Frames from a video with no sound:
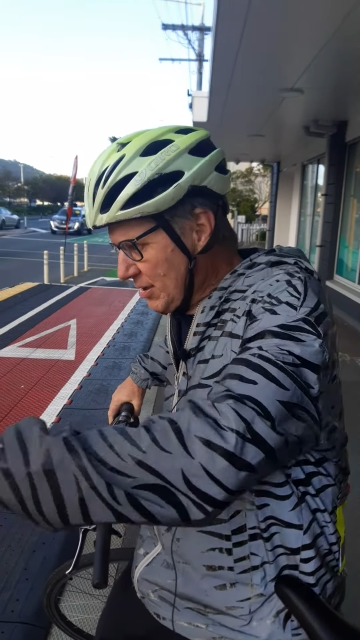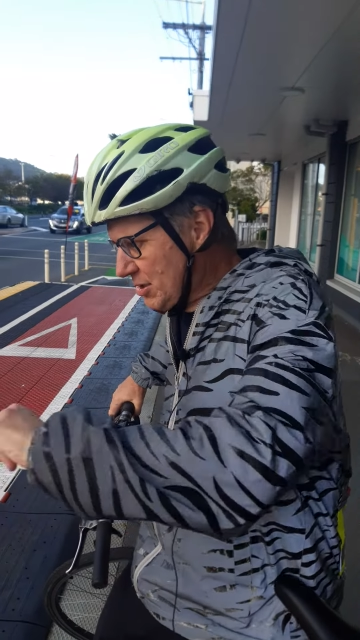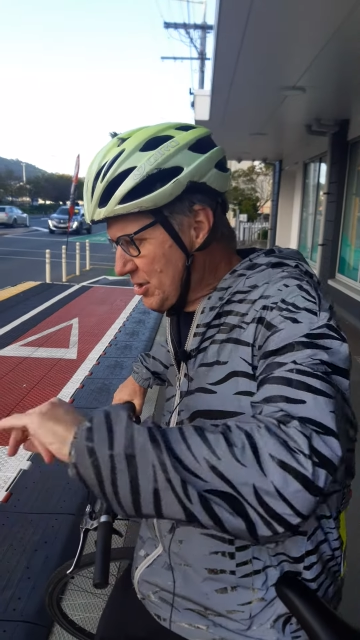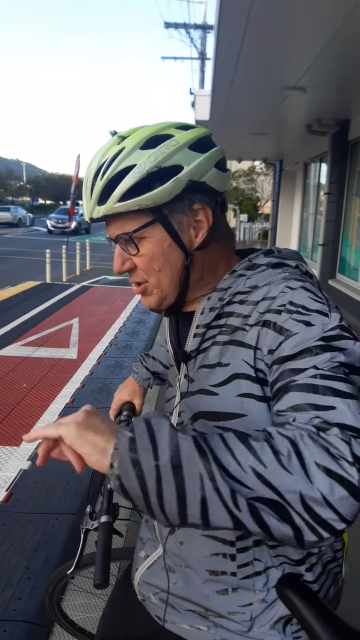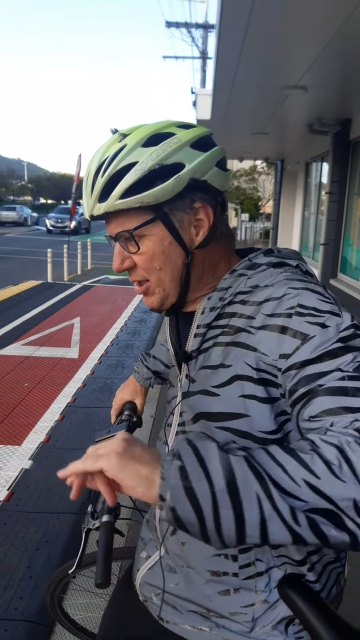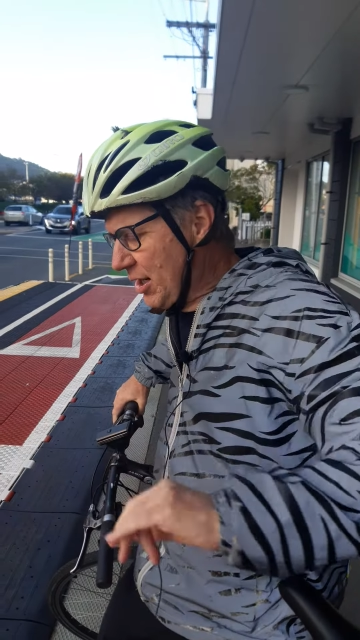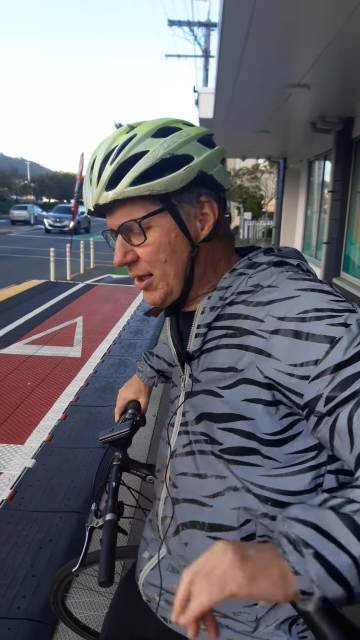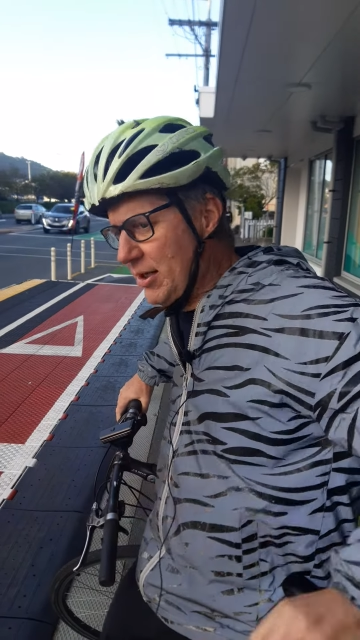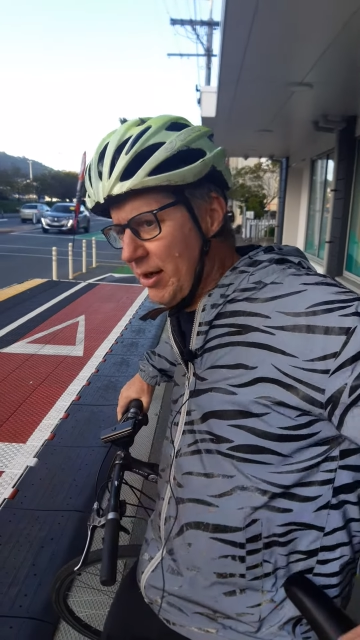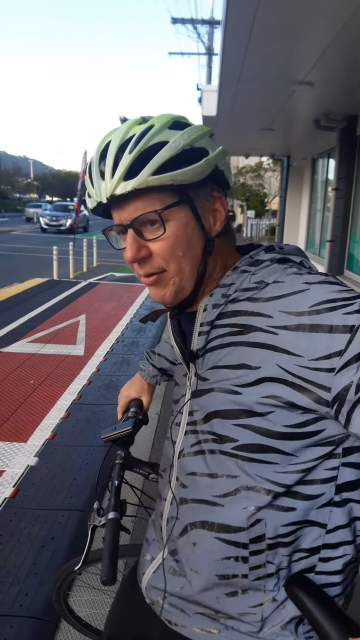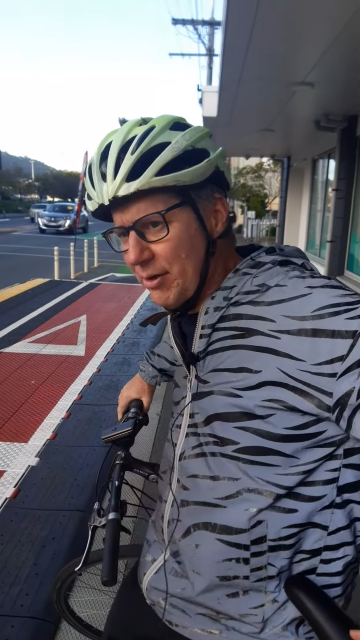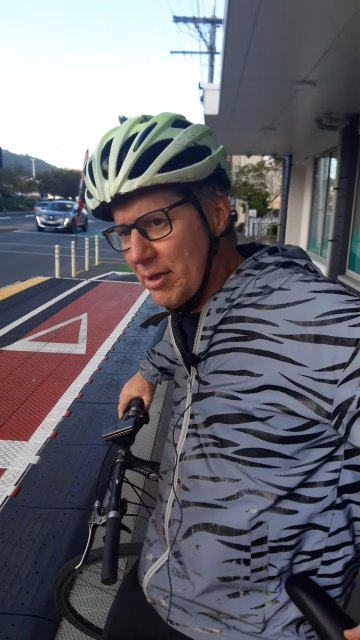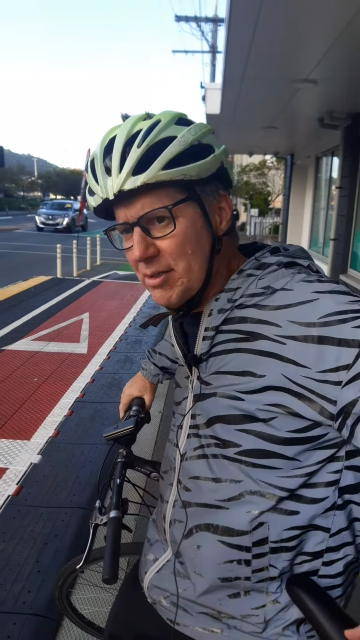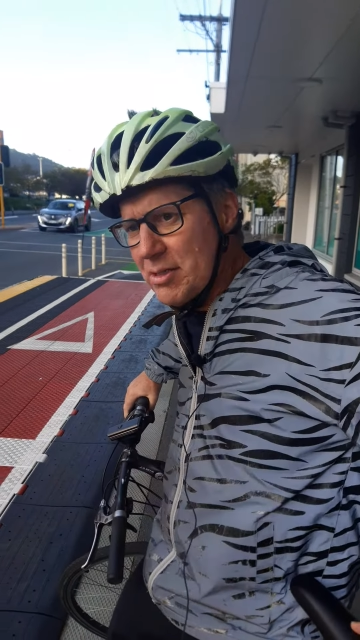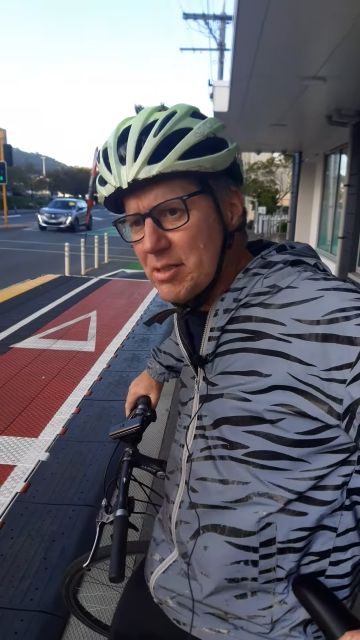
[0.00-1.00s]
shared
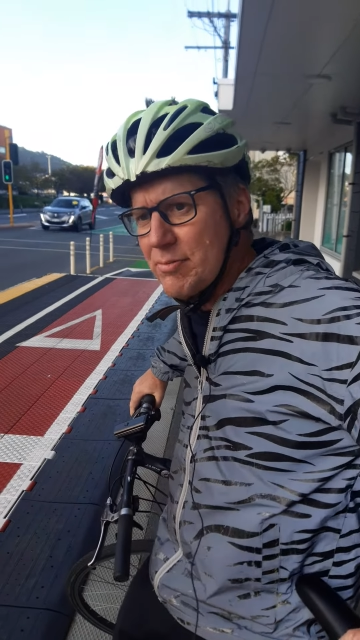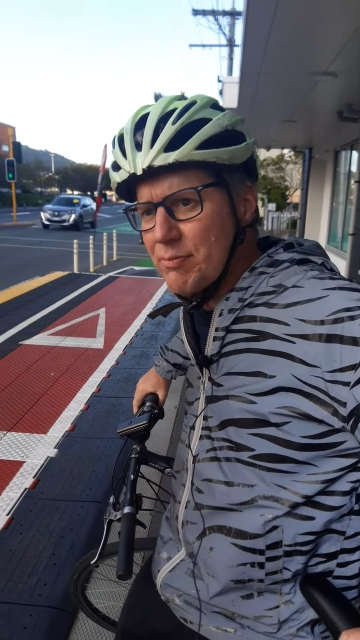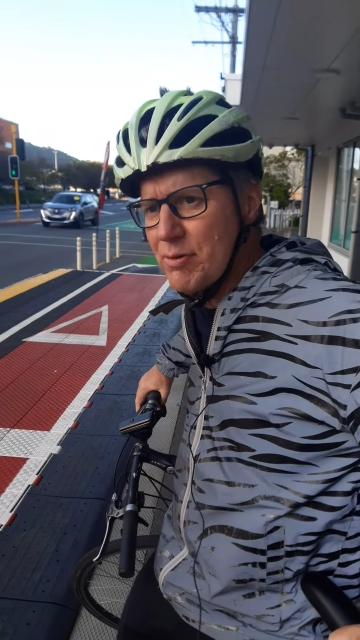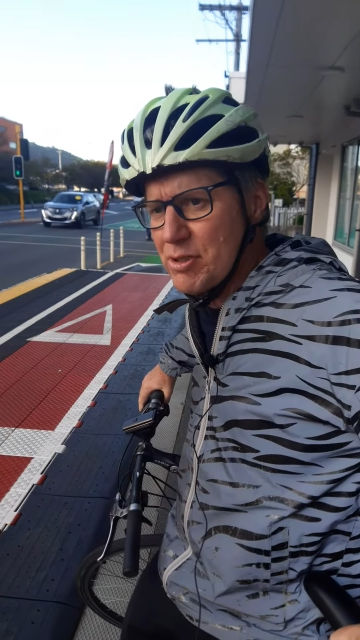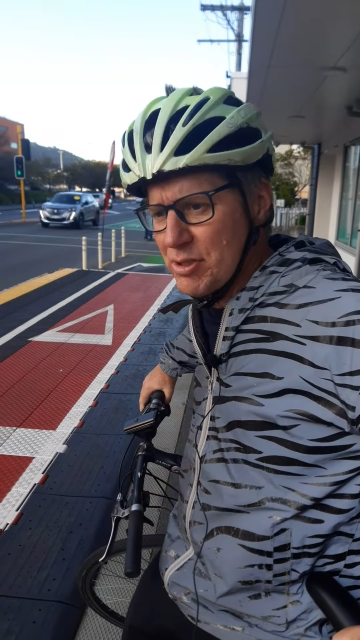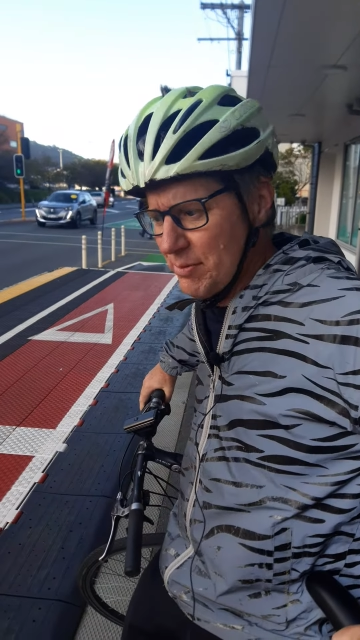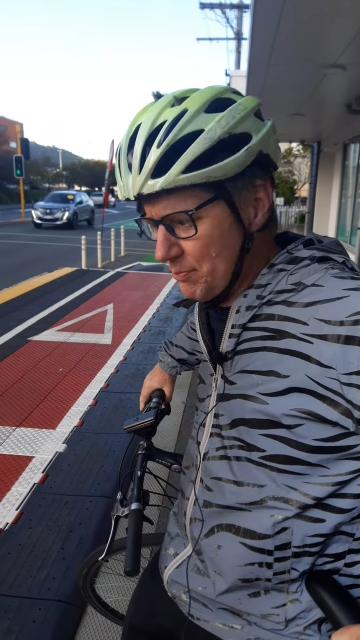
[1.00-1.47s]
areas, which are